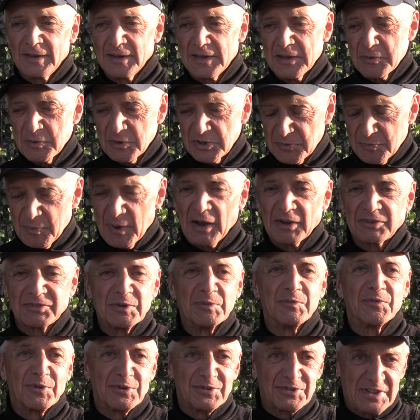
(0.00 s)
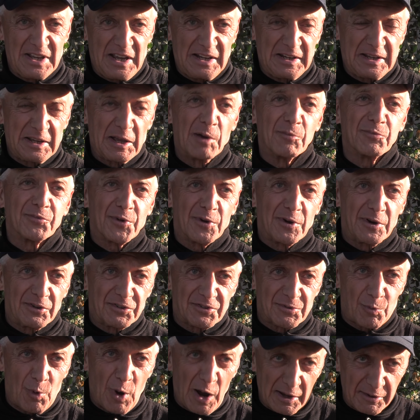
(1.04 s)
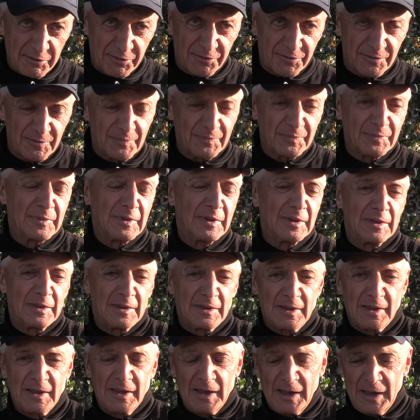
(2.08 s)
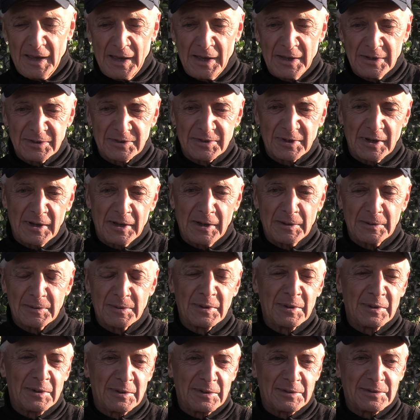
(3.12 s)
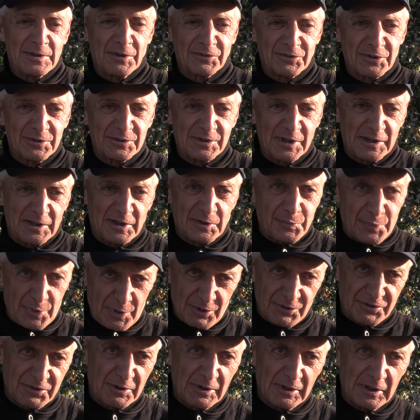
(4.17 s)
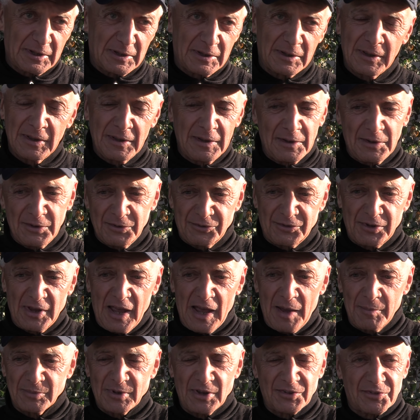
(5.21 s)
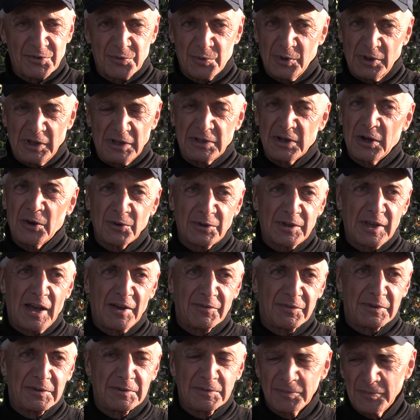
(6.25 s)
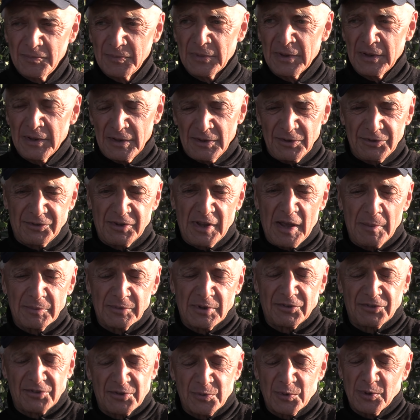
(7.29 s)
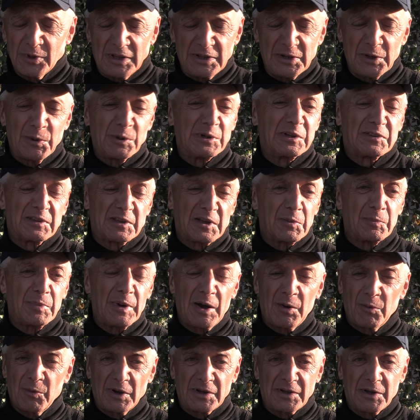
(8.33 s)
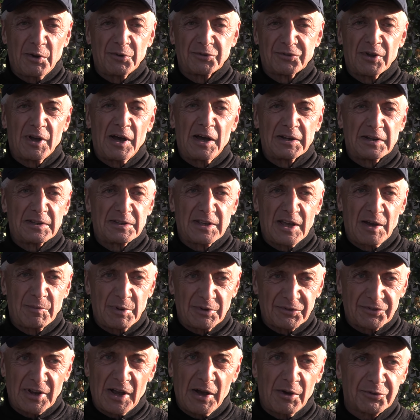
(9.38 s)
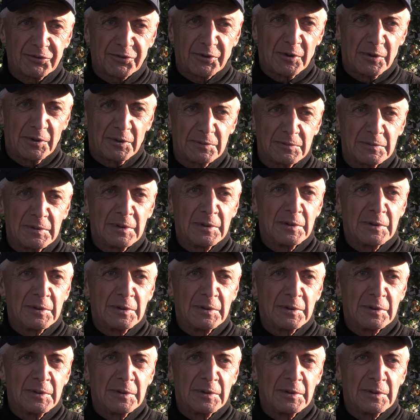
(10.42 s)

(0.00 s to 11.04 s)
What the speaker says: He respects him for standing up for his wife and doesn't take it personally. Sam doesn't really know Kevin. Sam doesn't really know anything about what goes on in Kevin's household.